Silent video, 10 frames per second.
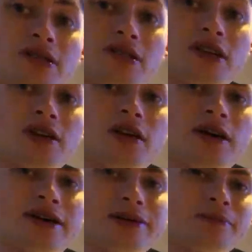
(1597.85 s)
So
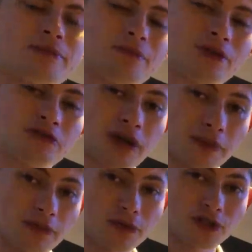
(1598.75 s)
like, would you be
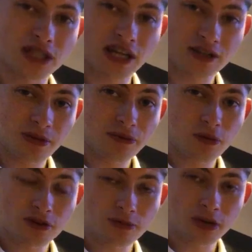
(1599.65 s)
happy for your Slan to be
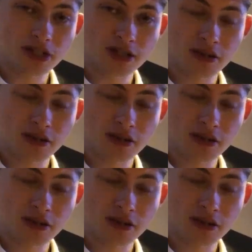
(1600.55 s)
400 points